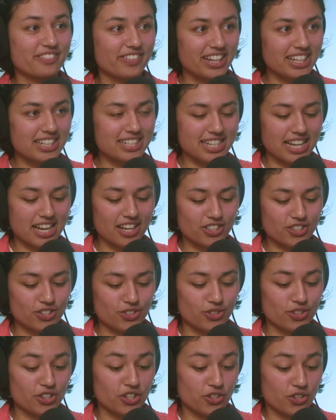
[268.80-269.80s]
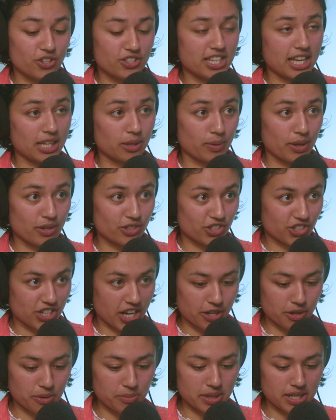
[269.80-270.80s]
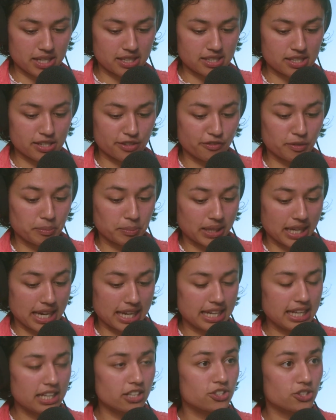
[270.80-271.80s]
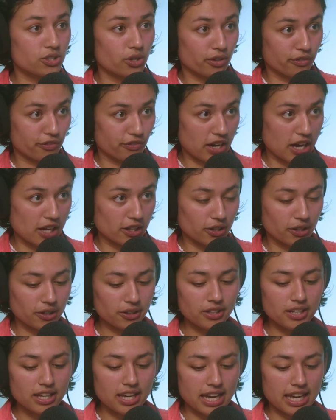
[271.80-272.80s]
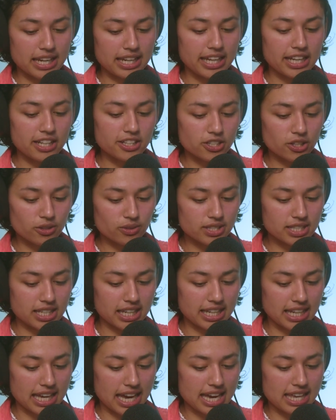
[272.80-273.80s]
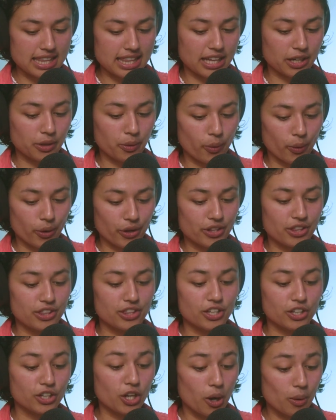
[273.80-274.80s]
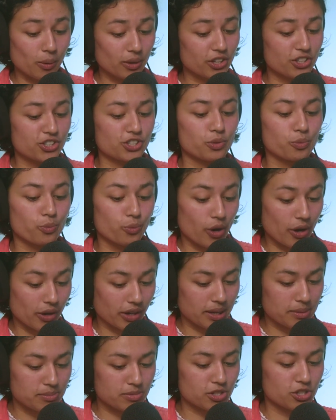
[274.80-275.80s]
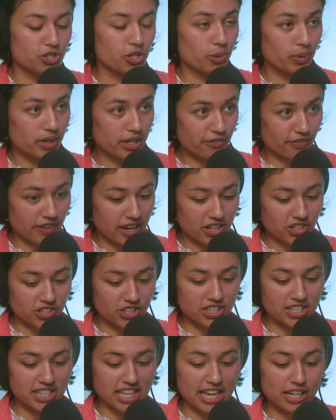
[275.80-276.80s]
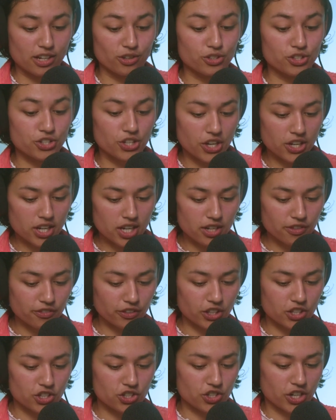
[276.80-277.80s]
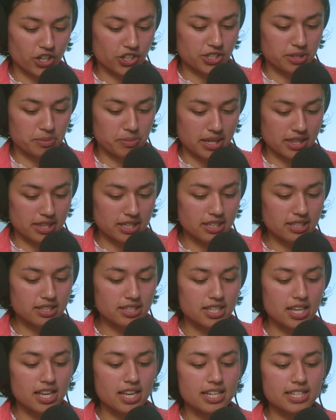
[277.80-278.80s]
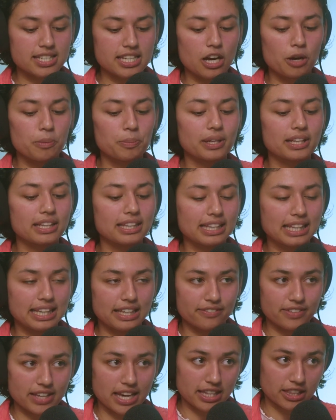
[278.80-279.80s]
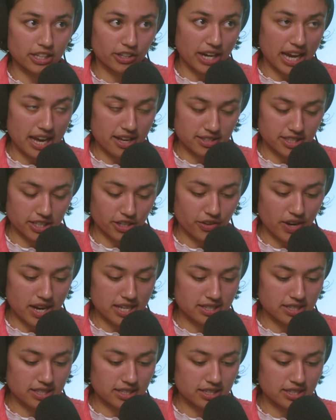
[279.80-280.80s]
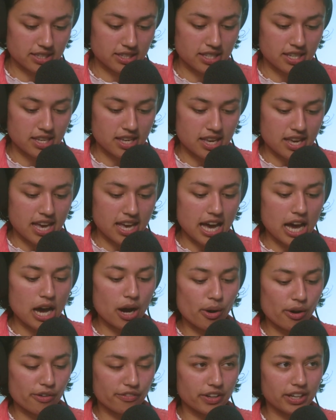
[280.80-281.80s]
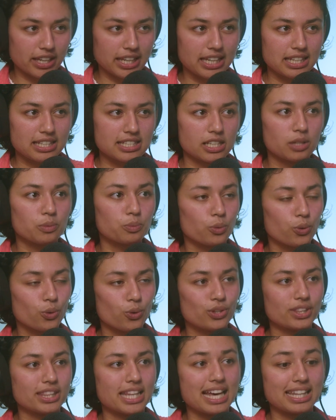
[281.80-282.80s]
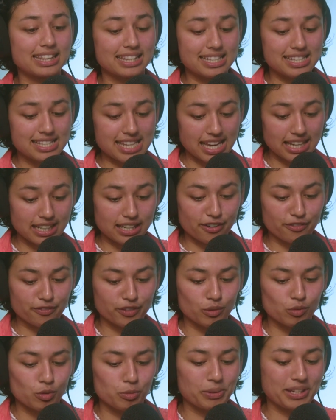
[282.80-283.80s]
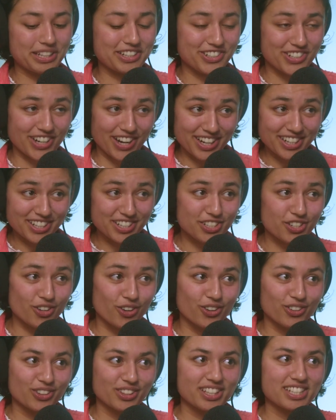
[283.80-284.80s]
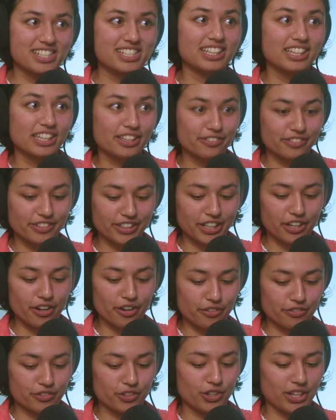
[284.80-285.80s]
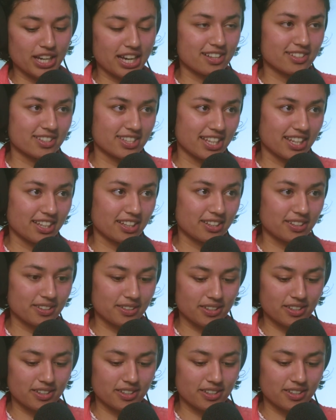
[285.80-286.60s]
reached out to the New South Wales Shadow Minister for Planning, Scott Farlow, and he told TDA that, quote, the coalition welcomes new innovations and alternative construction methods to help alleviate the housing crisis. However, he did warn that the state government will be judged on the delivery of new housing.